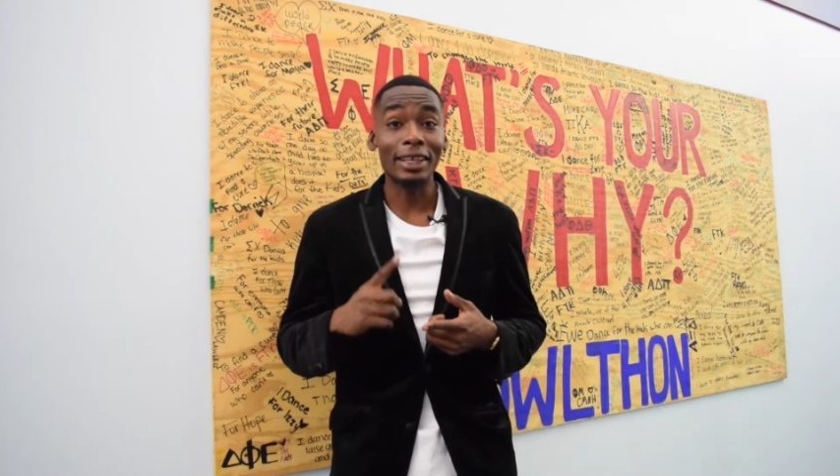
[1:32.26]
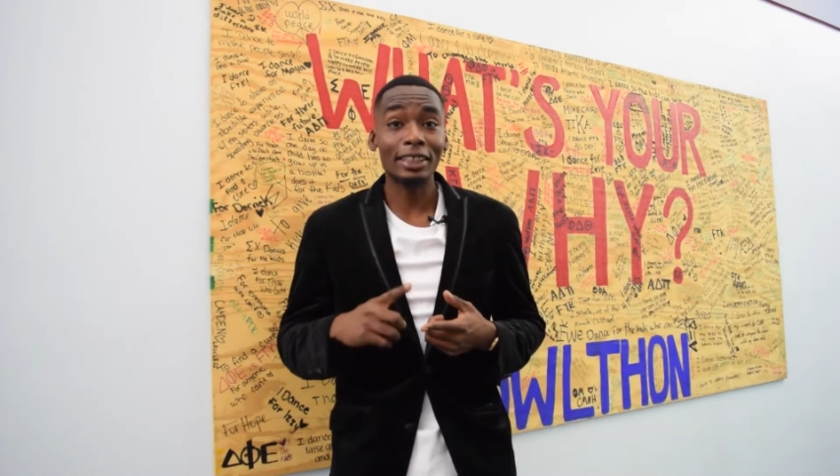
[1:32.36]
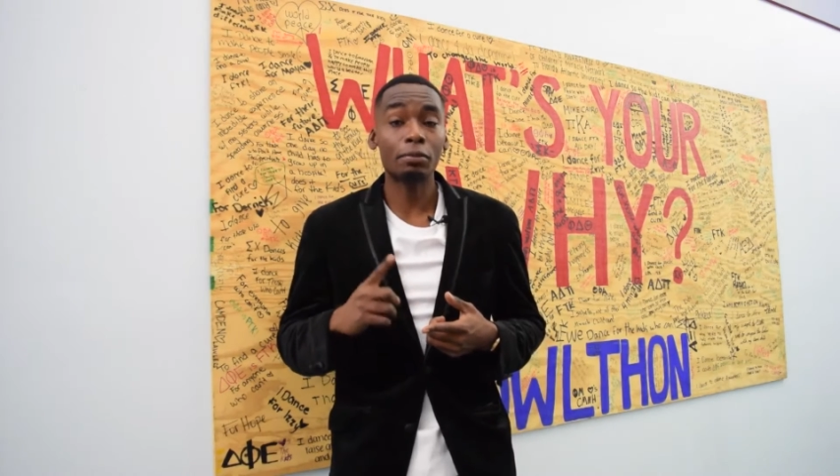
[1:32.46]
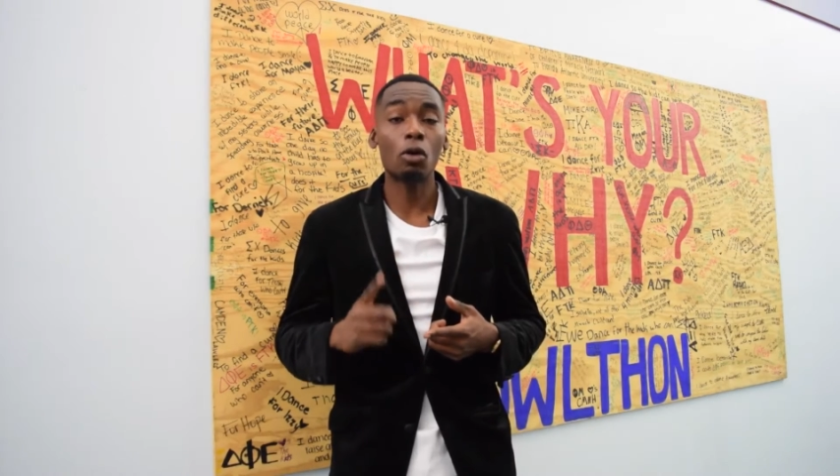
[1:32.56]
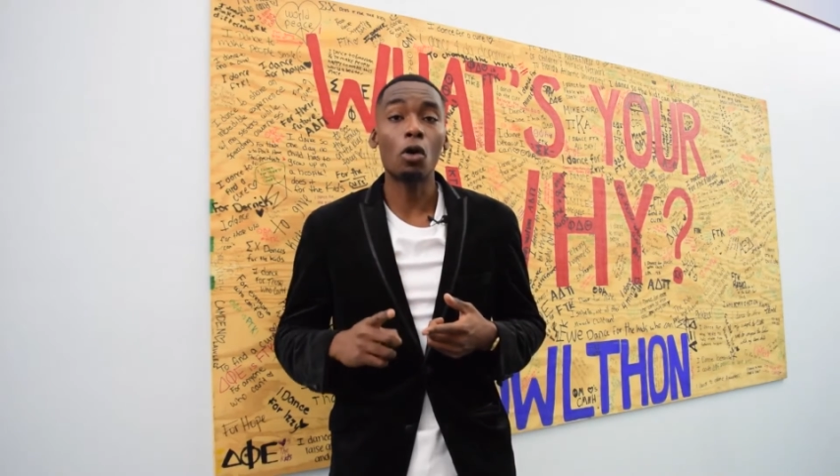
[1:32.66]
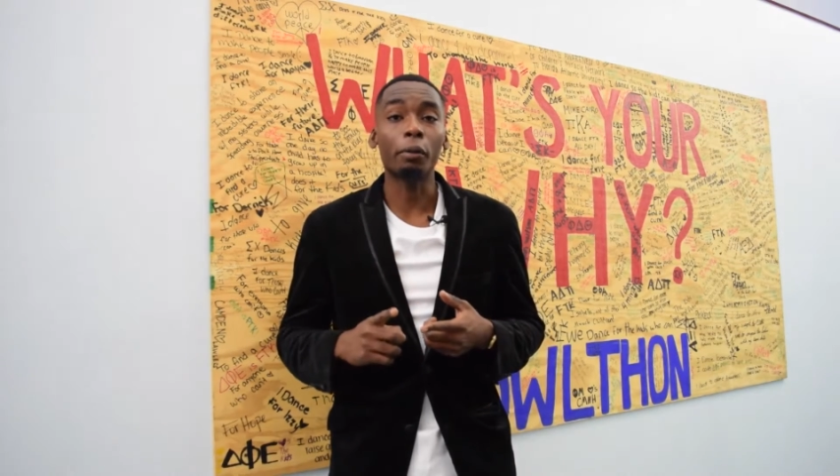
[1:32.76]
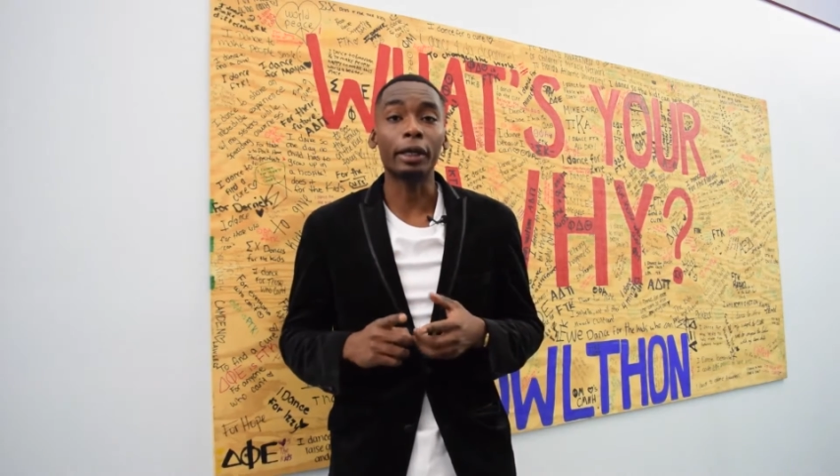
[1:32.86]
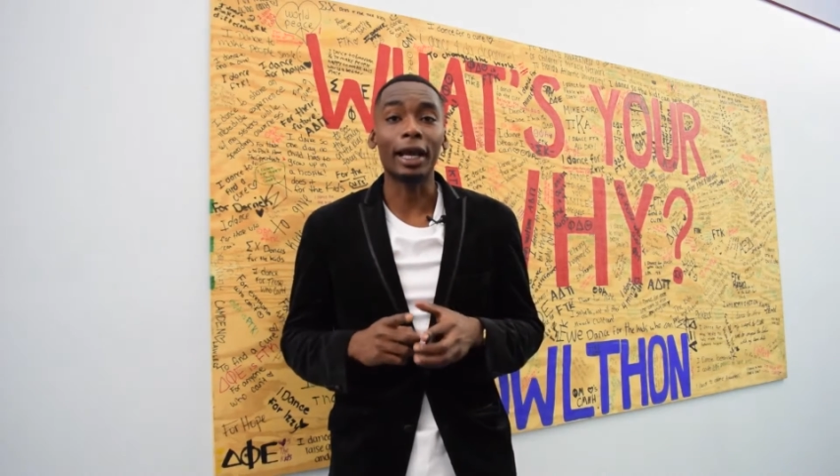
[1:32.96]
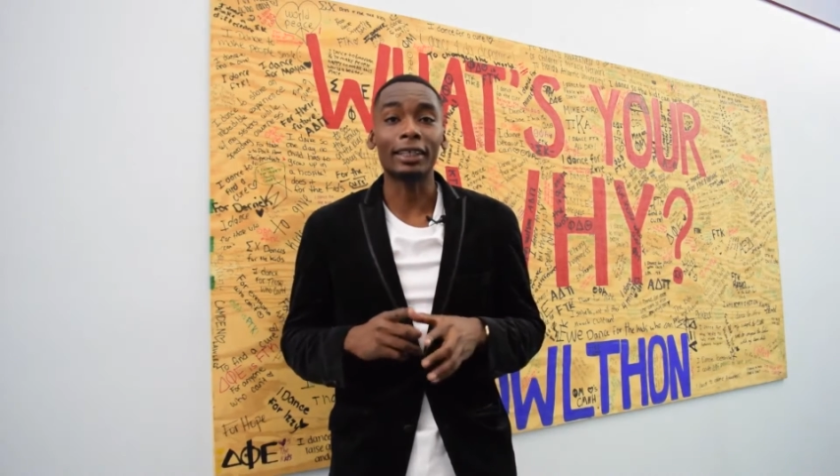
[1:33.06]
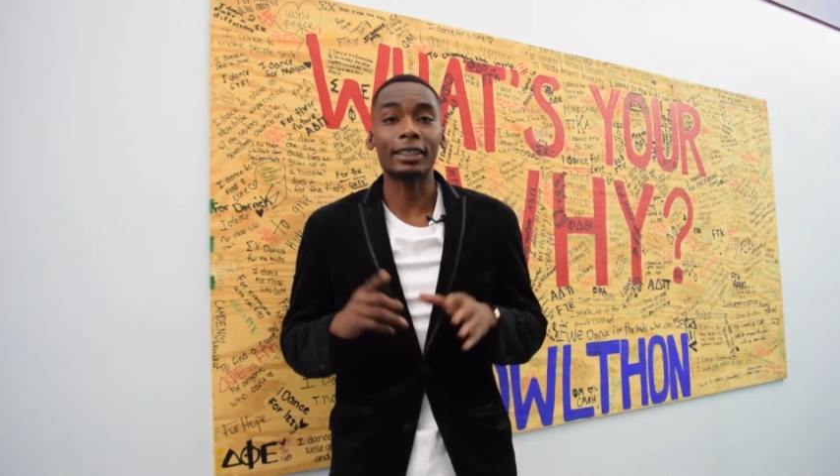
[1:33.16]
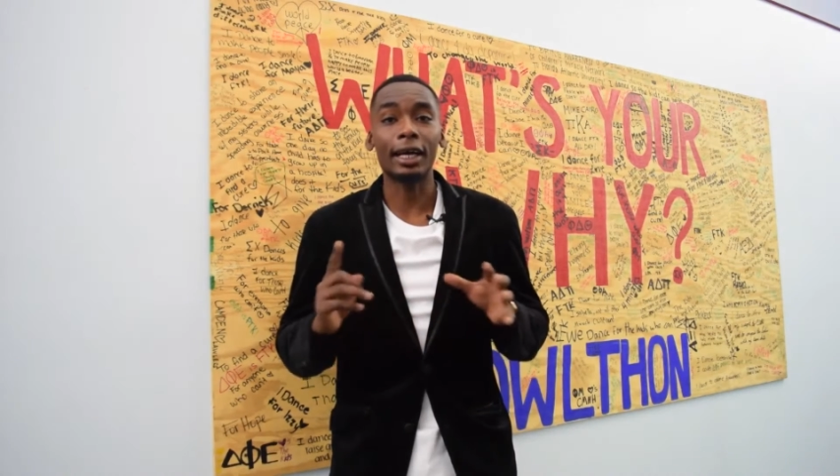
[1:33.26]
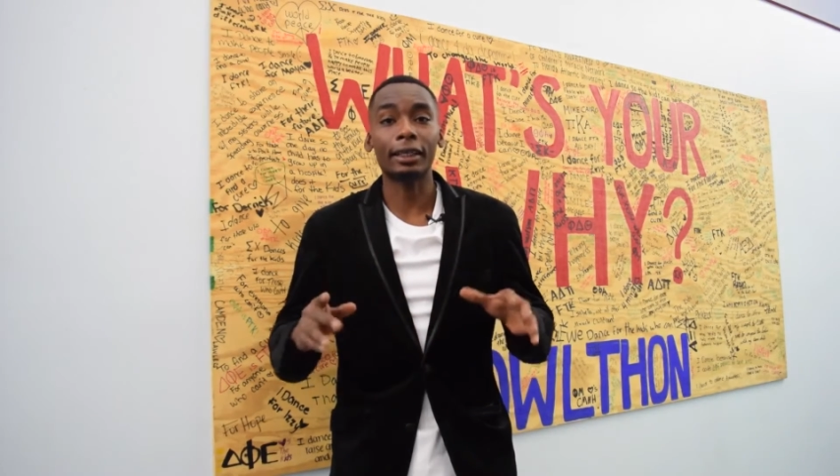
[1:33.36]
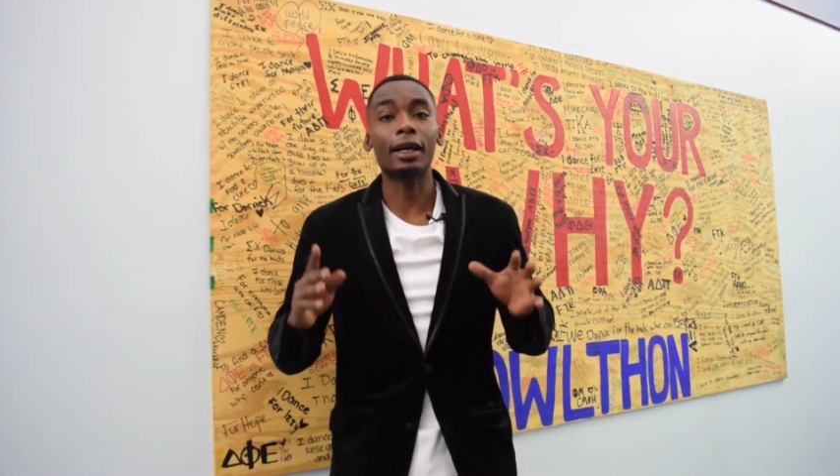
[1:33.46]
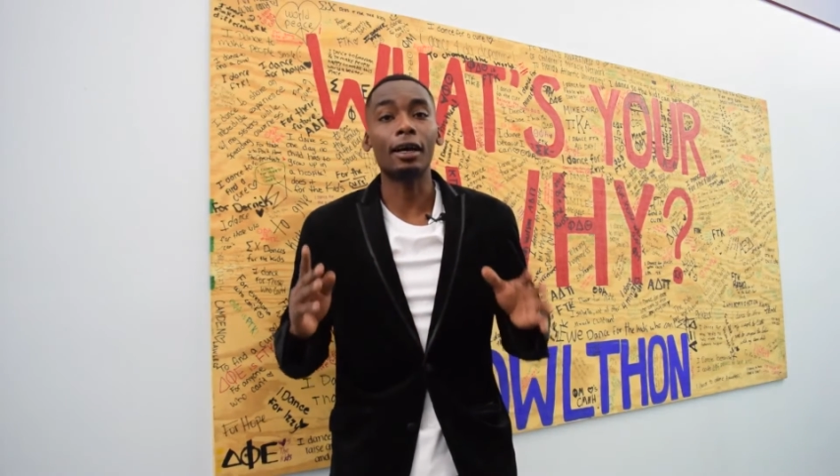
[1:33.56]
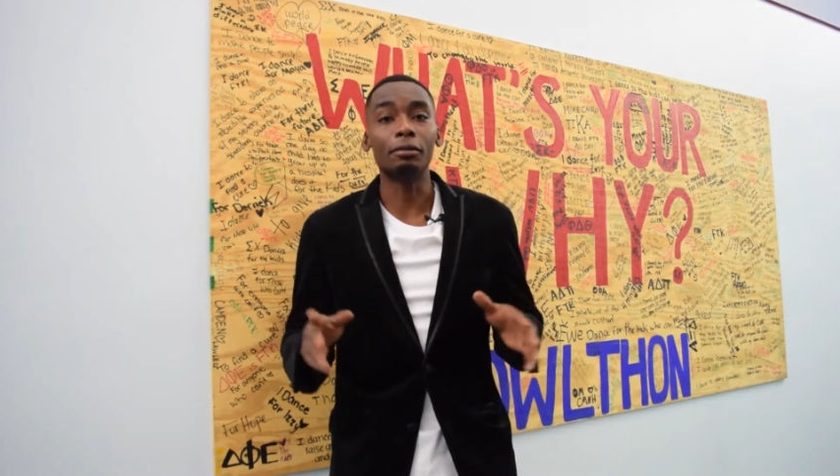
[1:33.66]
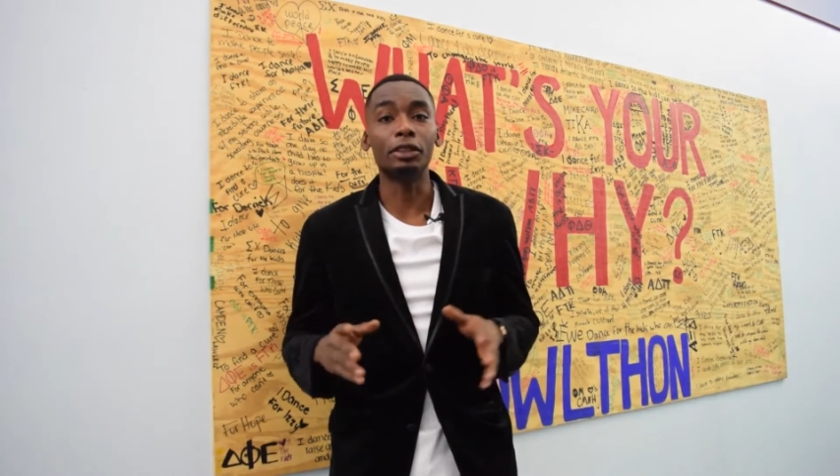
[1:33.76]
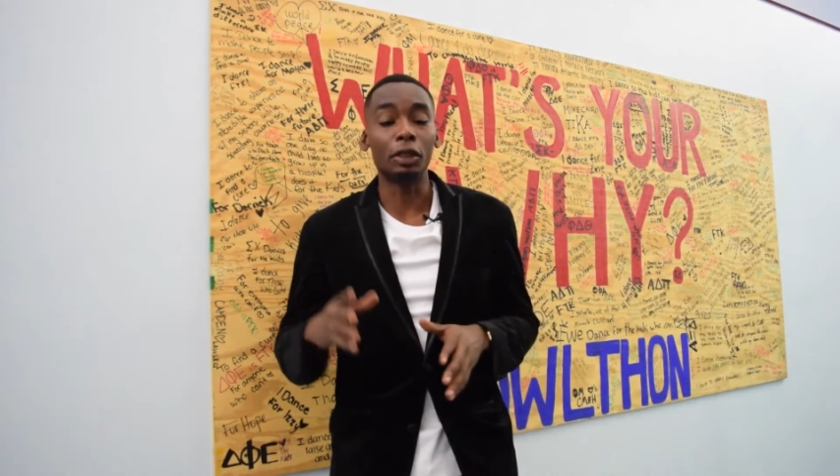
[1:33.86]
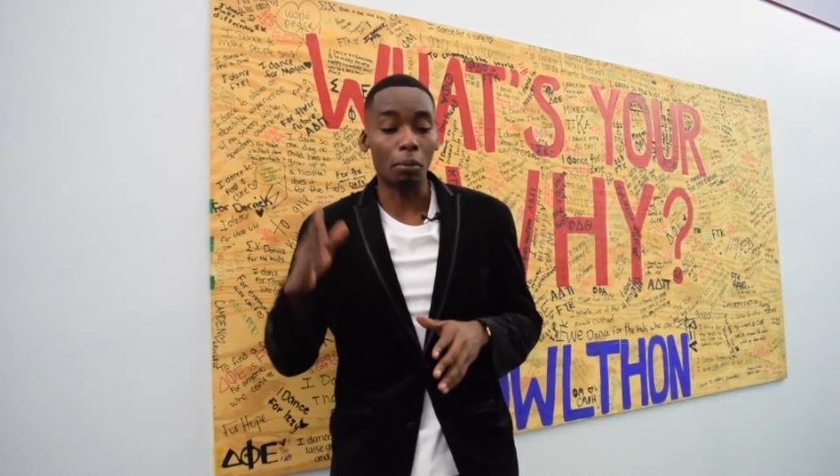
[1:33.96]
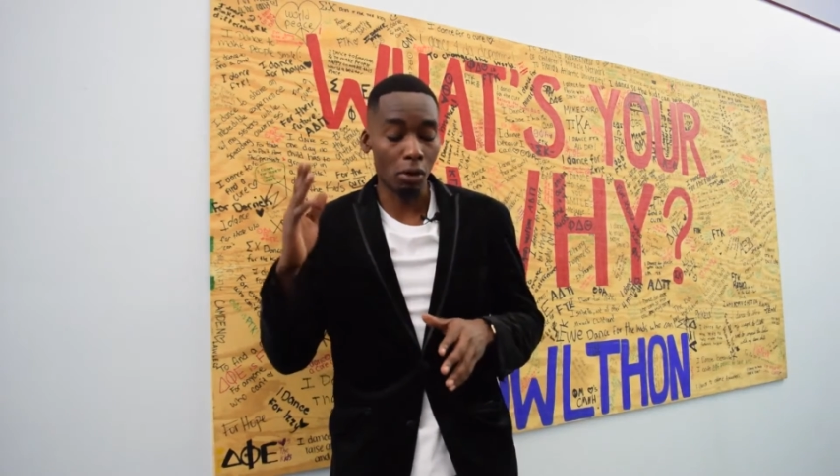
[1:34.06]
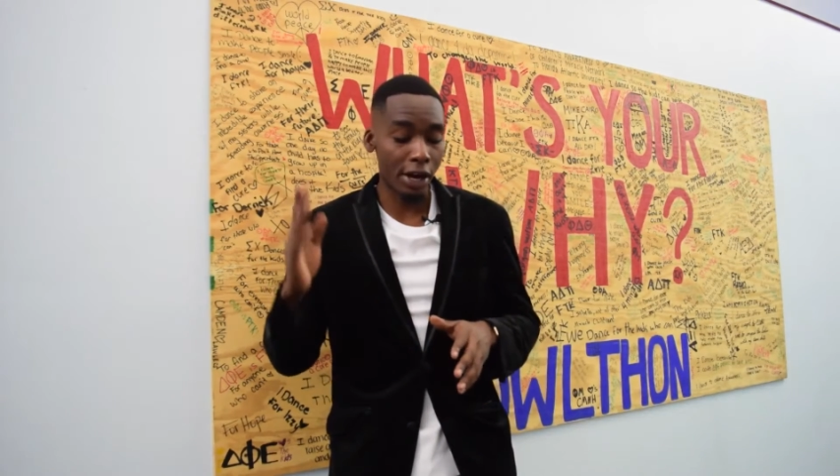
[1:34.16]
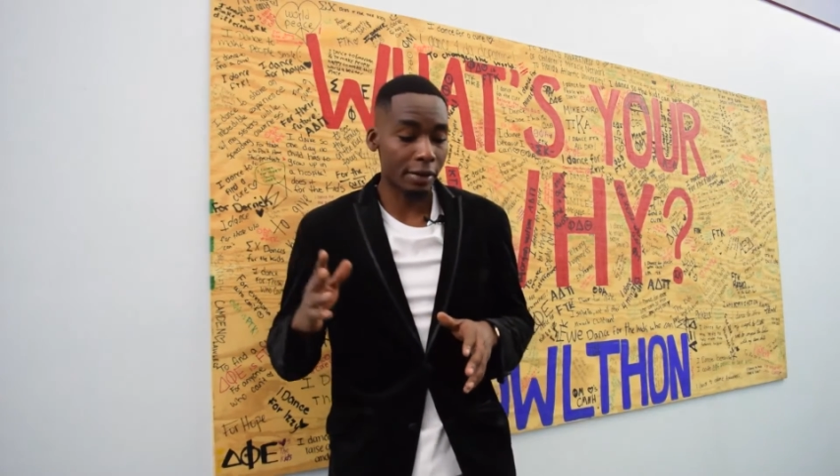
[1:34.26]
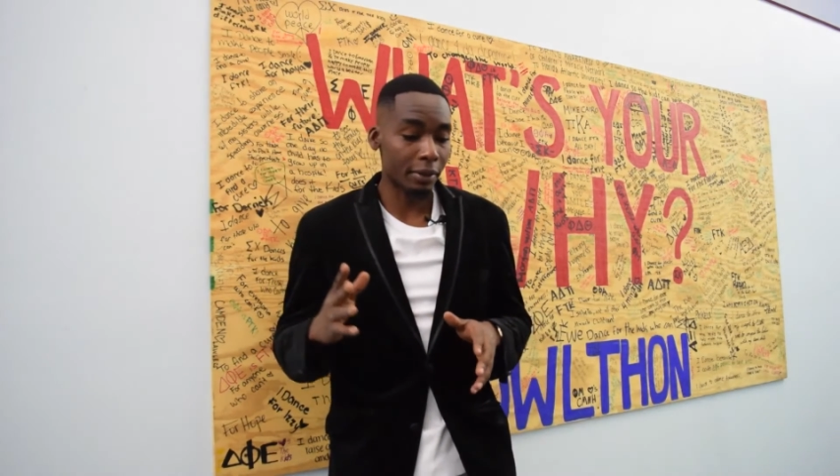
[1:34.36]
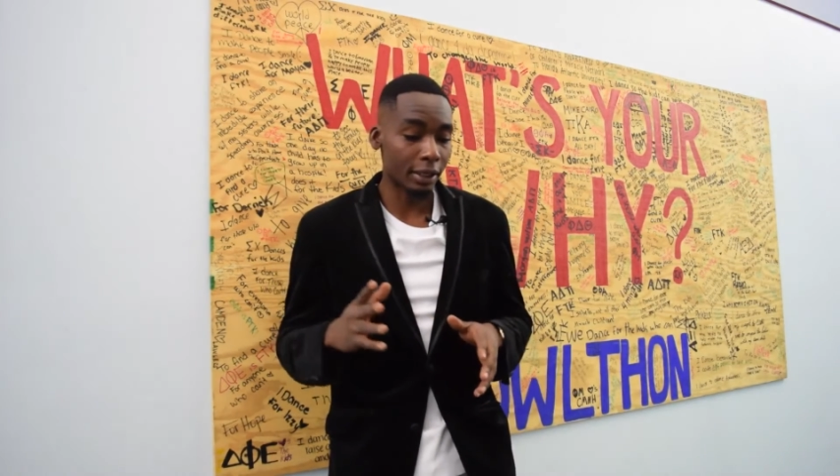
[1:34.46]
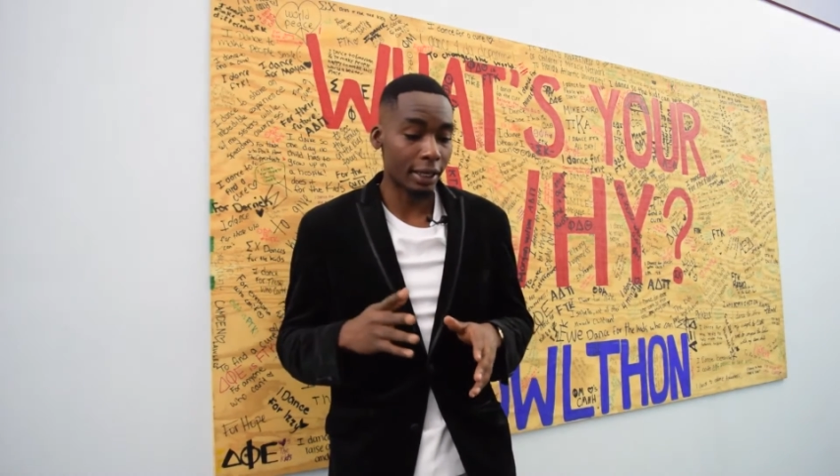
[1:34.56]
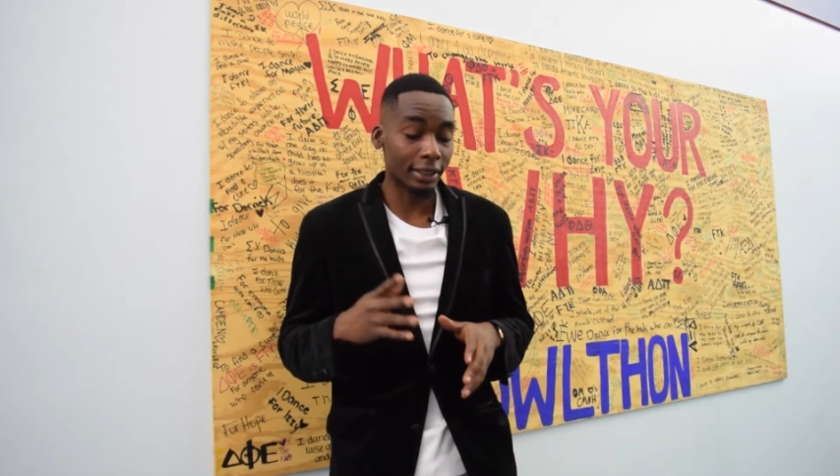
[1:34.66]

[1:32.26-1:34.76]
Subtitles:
this moment has not come to break me,